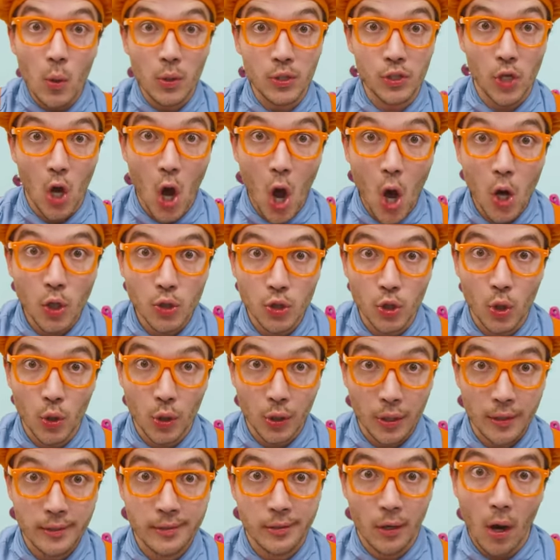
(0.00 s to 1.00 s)
it's also
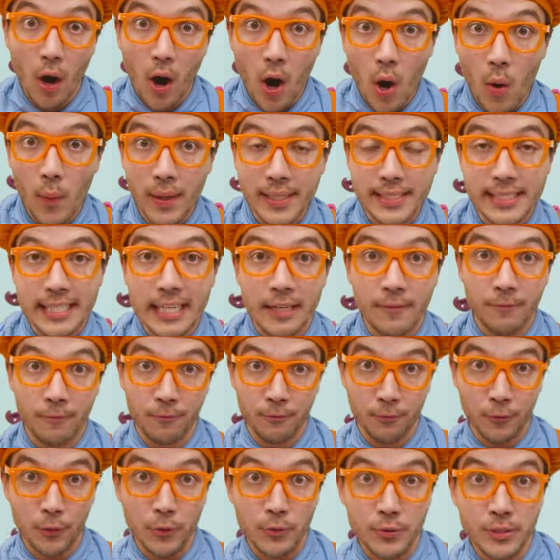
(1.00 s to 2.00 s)
good to always eat
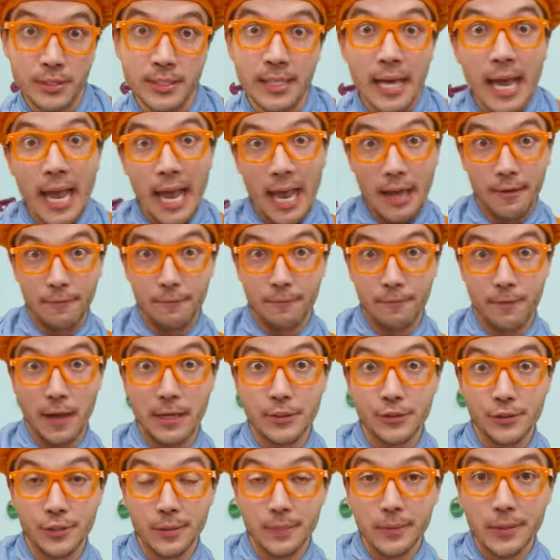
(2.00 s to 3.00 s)
fruits and
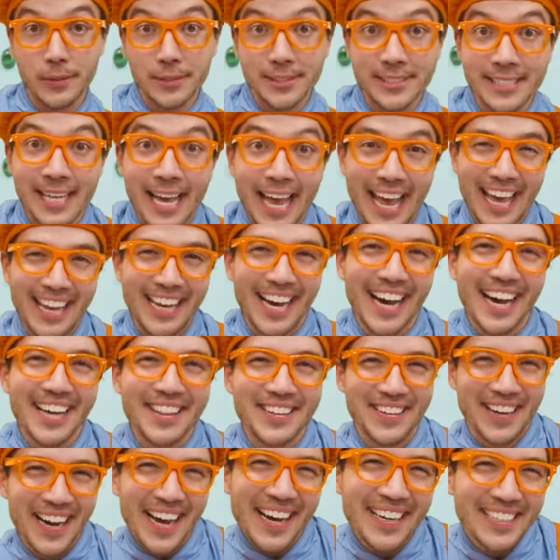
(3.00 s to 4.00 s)
vegetables and
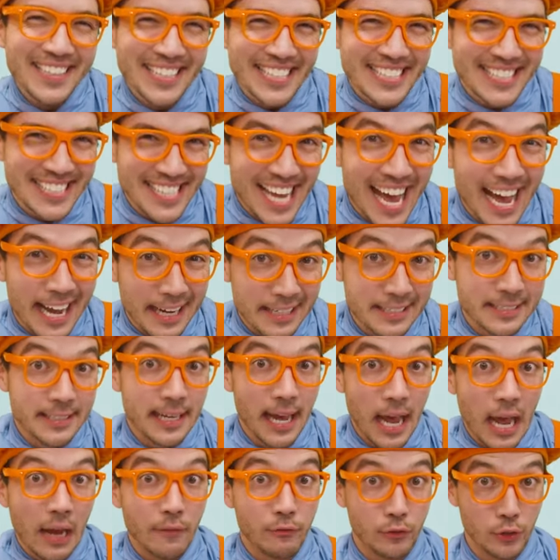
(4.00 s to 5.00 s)
other healthy snacks
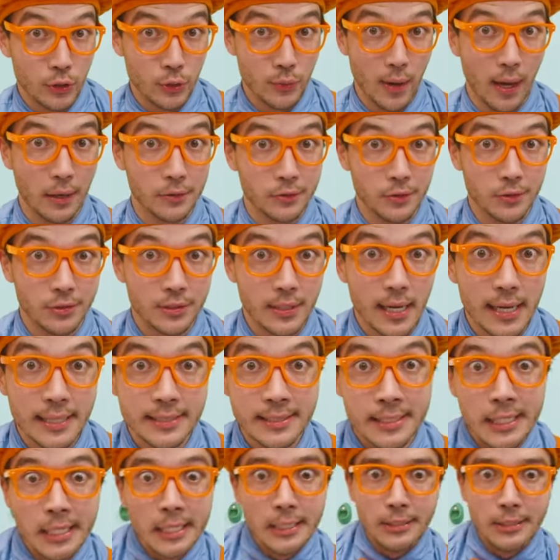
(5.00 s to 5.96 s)
after you exercise,